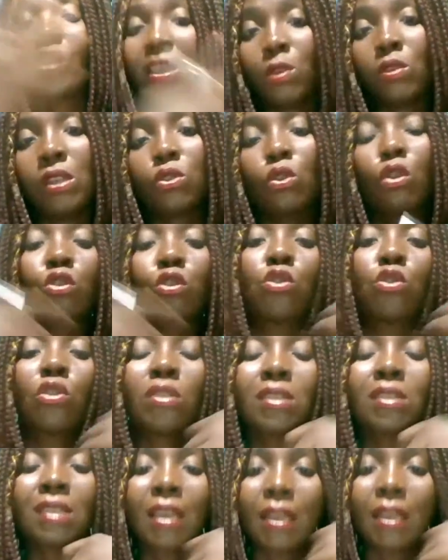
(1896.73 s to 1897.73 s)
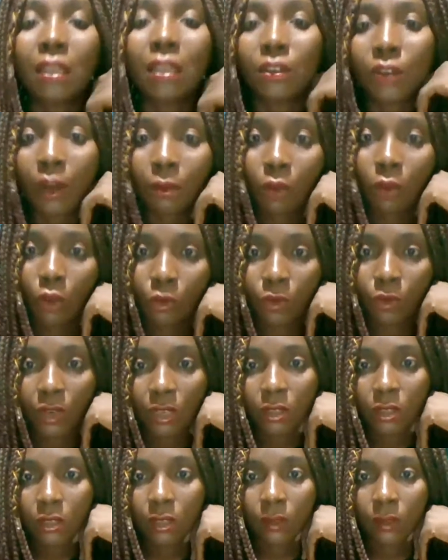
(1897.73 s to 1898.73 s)
or to your email list or to
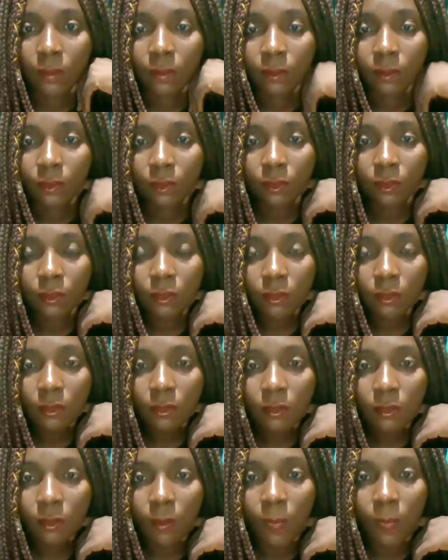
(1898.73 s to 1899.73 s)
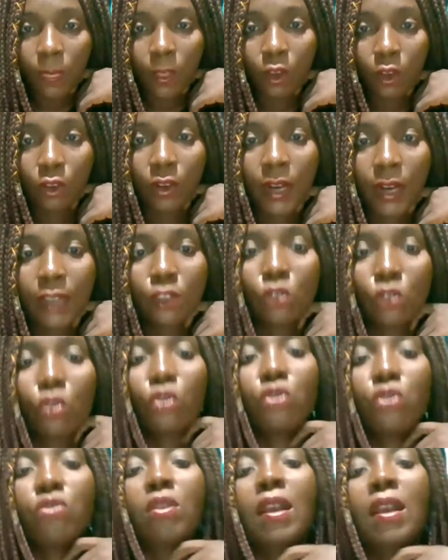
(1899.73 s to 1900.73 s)
your Telegram community.
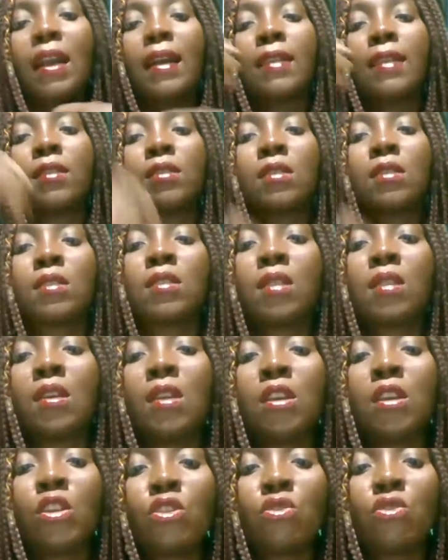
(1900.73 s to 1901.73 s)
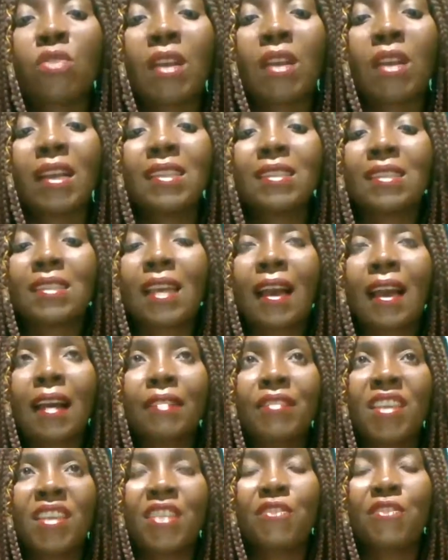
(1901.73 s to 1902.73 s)
All right. So you can't
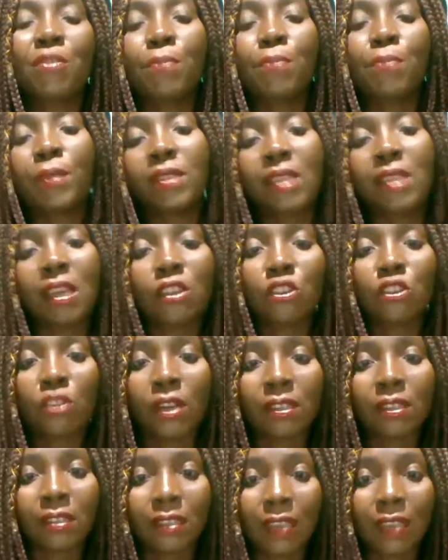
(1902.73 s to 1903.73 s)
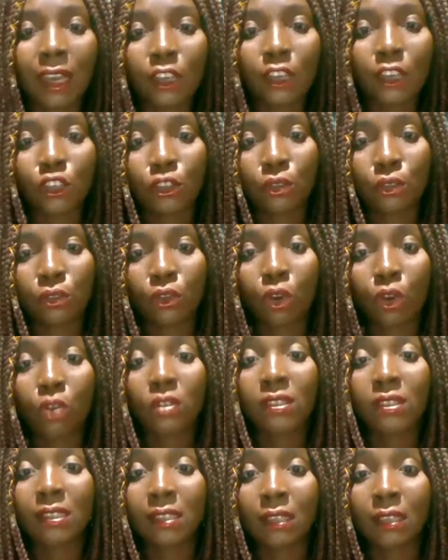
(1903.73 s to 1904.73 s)
have a repeated
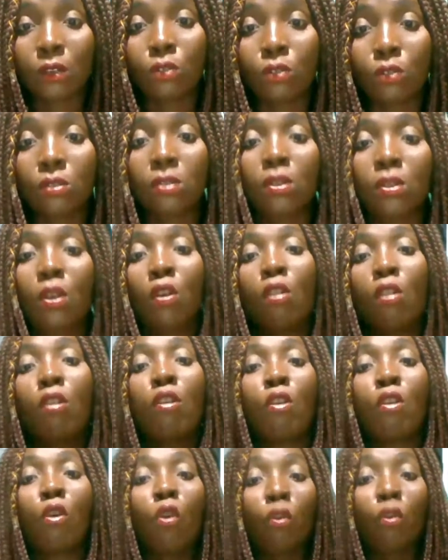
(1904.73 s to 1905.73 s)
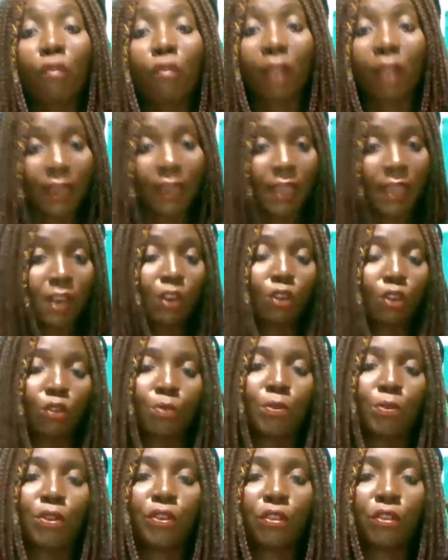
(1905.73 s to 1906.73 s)
transaction on sales over
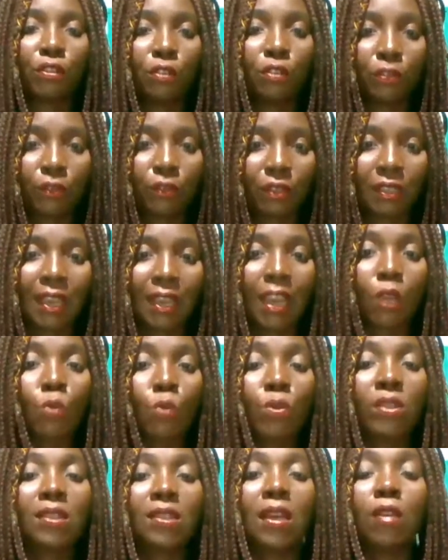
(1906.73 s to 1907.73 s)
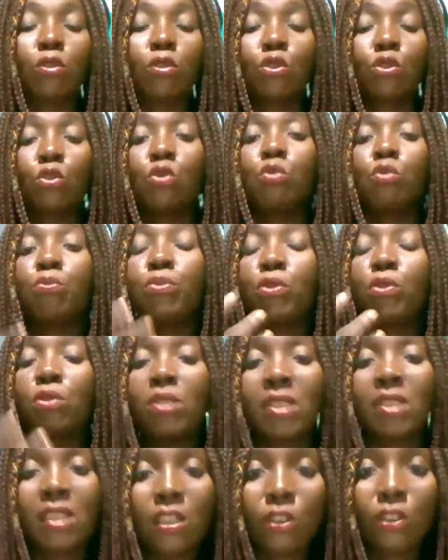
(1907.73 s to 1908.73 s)
a long period of time without you
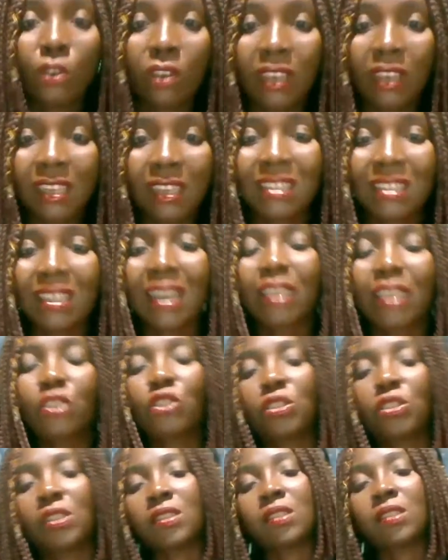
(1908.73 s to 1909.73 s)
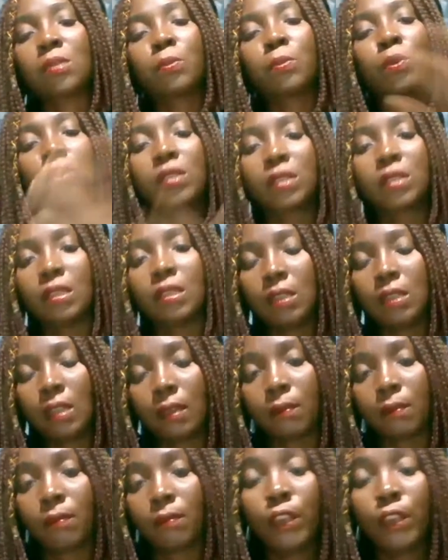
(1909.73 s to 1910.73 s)
building your list and transporting
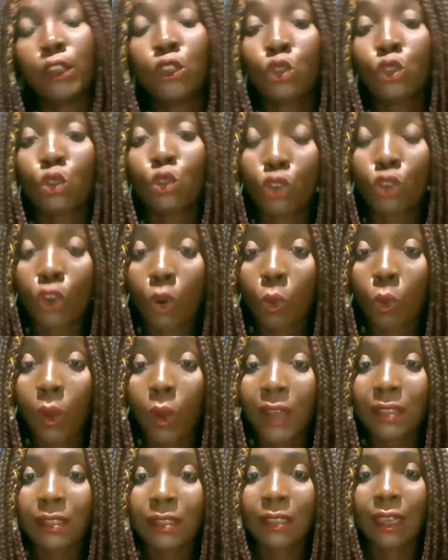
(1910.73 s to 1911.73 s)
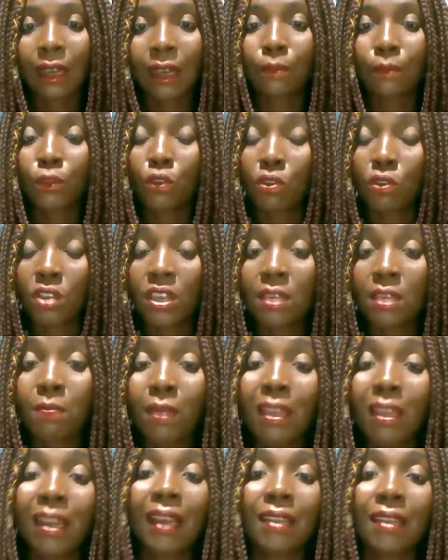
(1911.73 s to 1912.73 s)
them to your WhatsApp, your
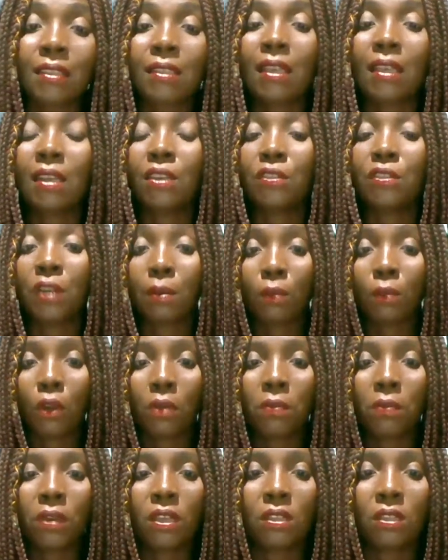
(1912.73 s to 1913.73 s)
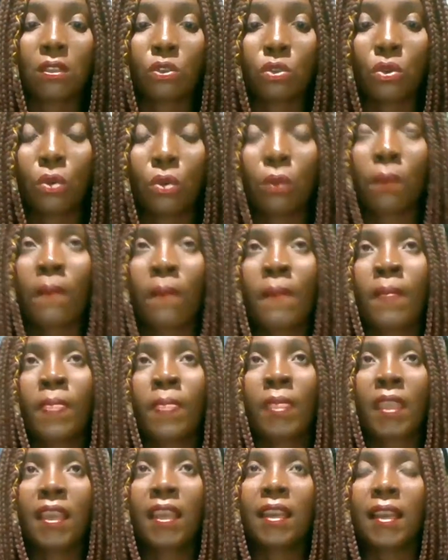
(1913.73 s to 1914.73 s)
email, and Telegram community. So
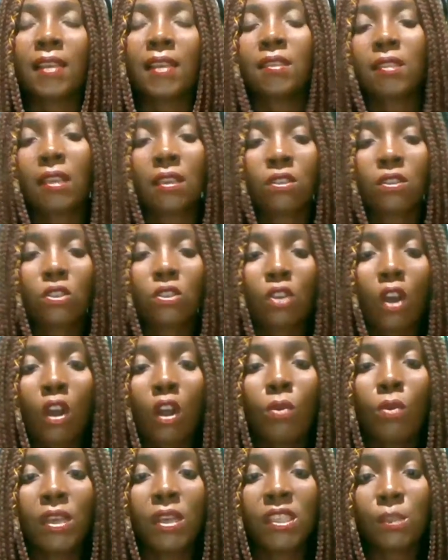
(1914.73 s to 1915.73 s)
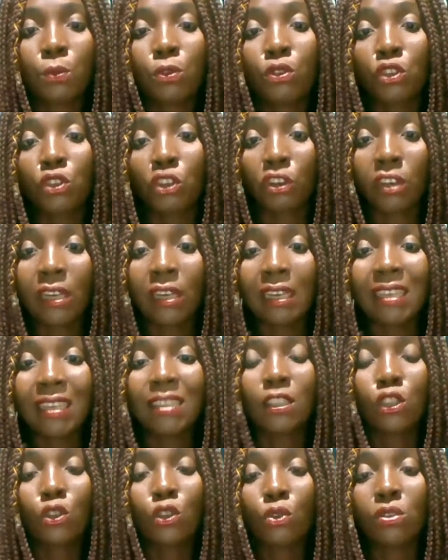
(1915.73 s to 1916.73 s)
in essence, always build your list
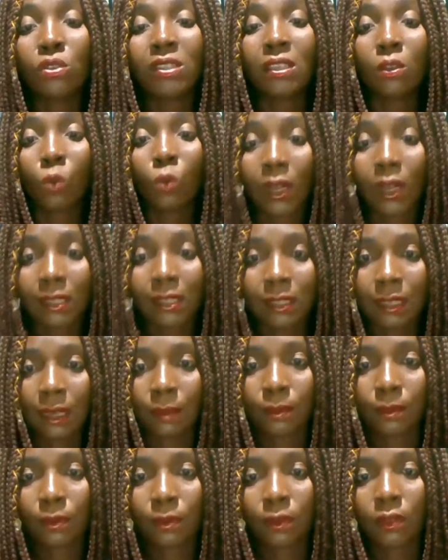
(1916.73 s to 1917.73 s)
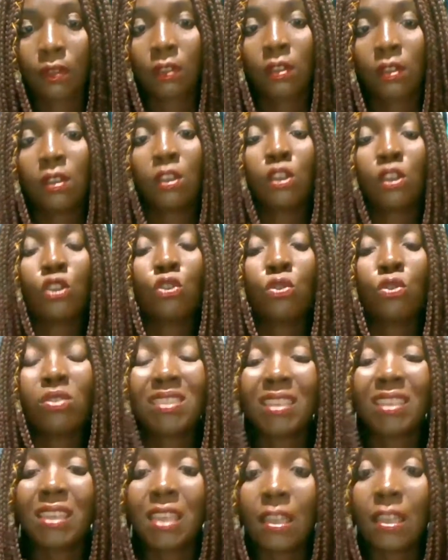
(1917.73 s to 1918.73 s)
using WhatsApp, using
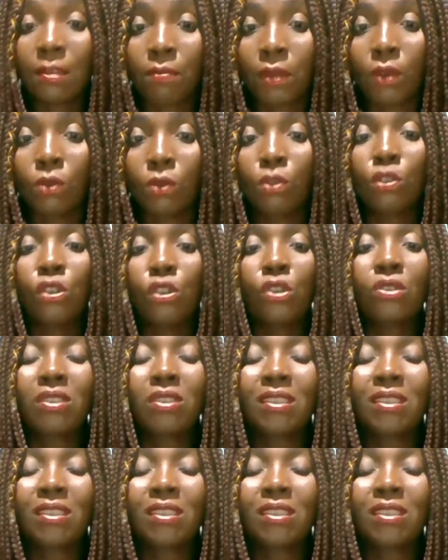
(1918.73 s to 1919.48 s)
email, using